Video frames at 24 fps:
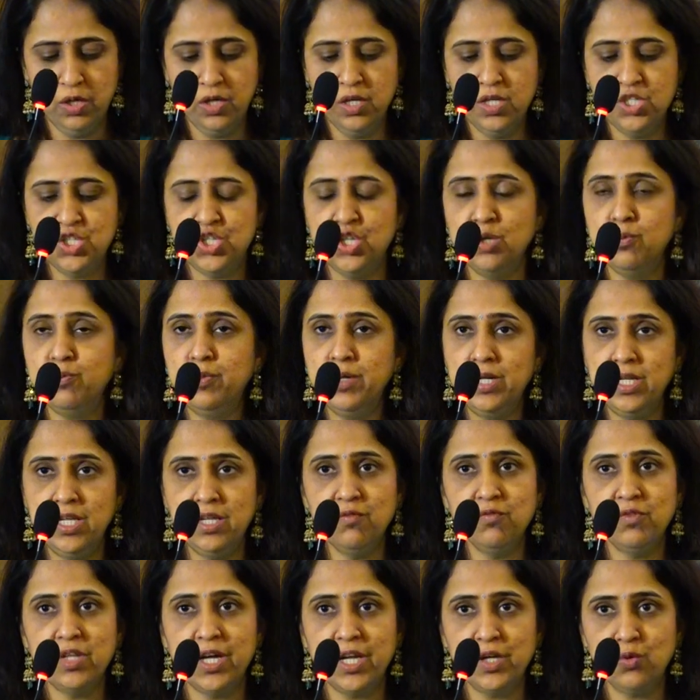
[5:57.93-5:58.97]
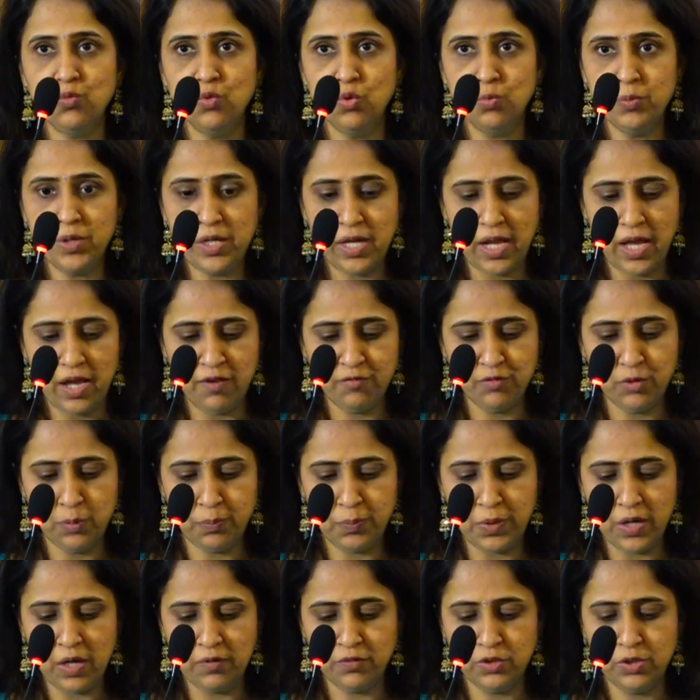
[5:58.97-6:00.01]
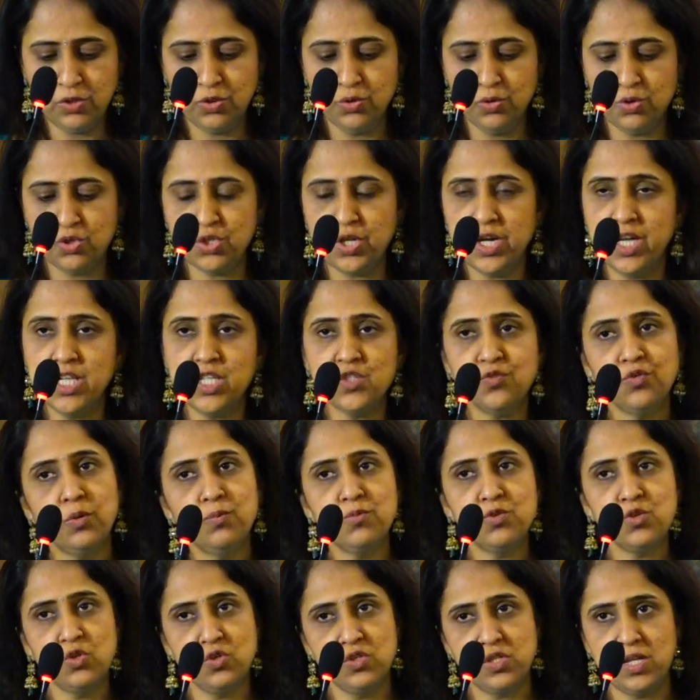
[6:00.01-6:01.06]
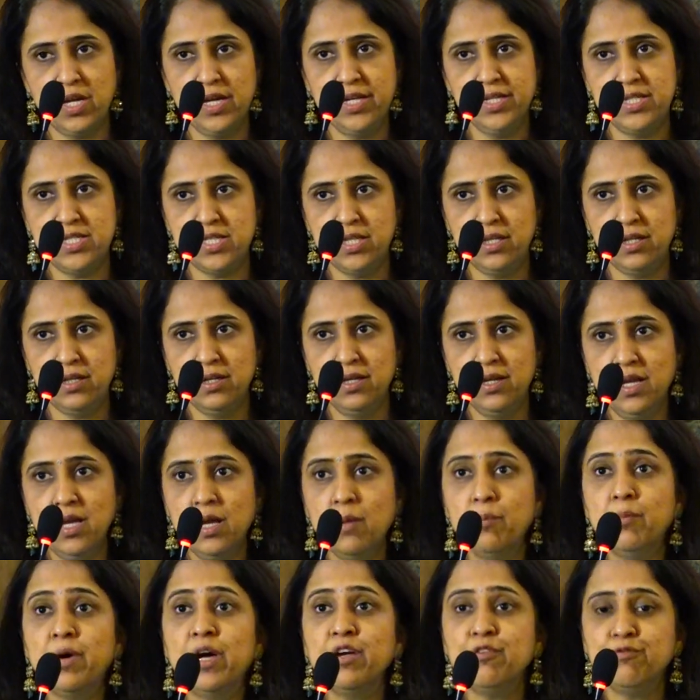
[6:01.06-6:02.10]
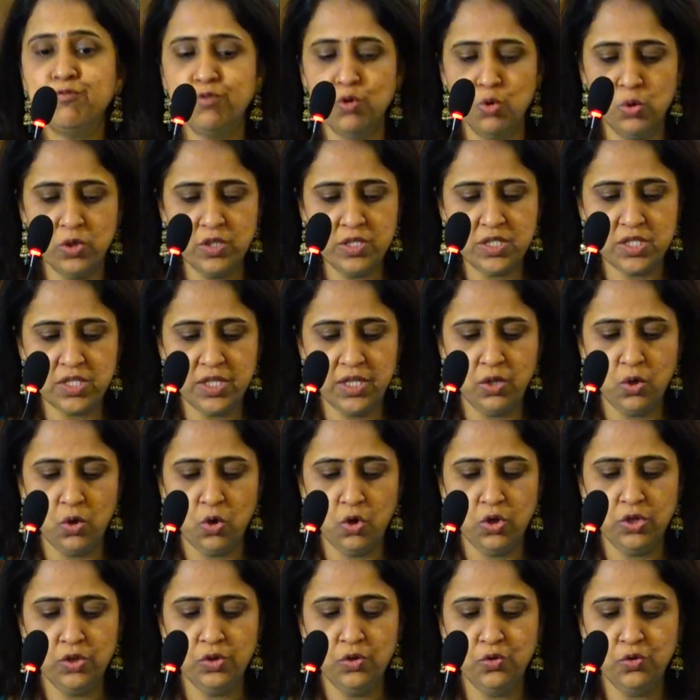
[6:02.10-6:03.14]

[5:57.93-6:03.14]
She believed that women have the power to transform society by focusing on